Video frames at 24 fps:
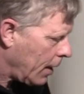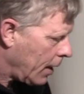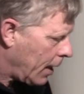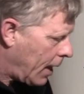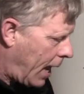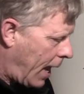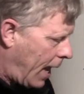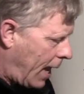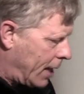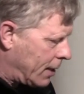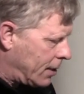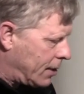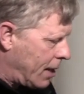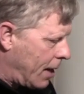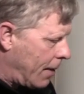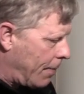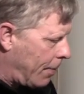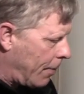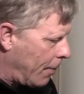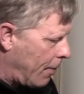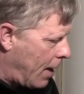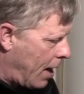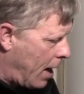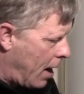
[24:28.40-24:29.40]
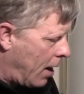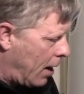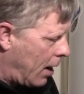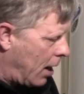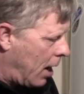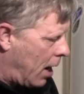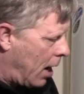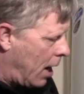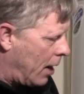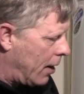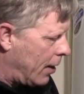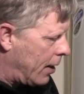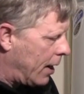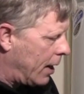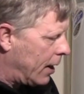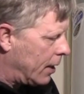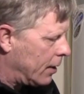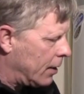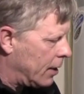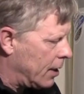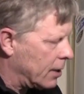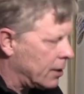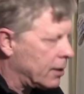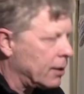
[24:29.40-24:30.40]
Okay, it's up around
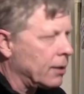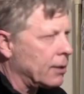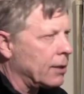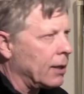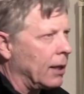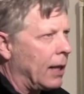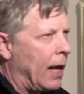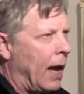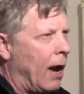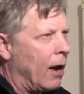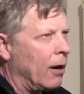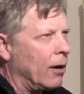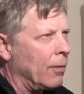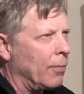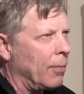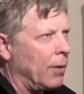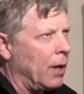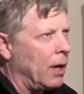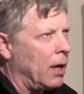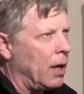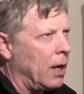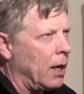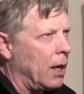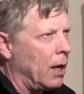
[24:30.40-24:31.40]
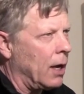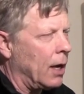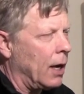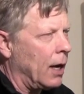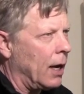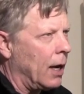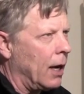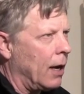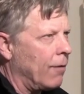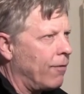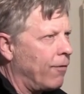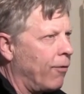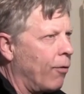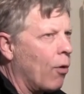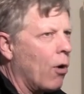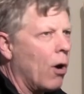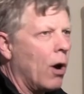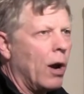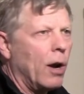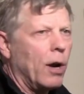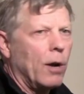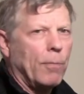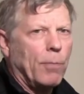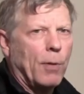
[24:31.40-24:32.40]
100. This is allowed to be
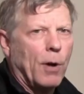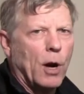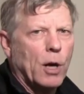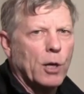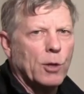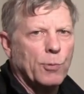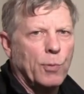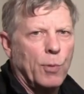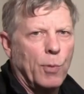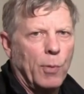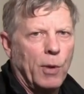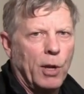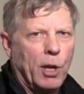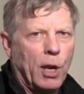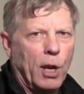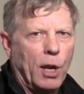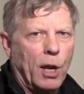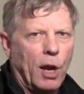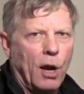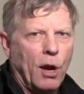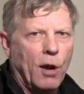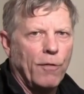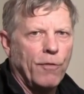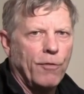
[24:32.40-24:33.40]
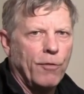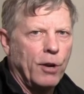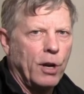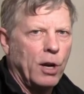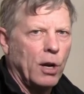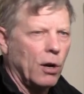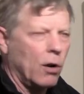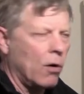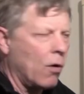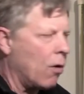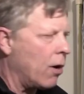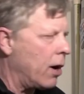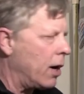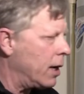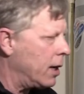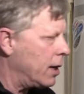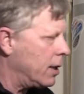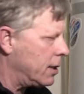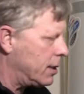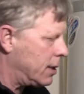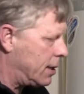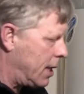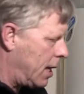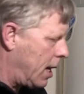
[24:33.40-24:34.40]
400 parts per million air free according to
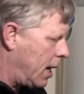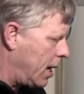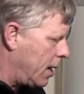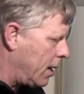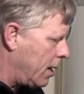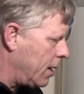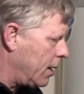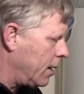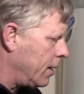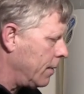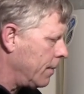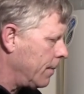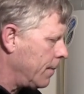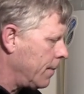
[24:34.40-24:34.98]
the standard.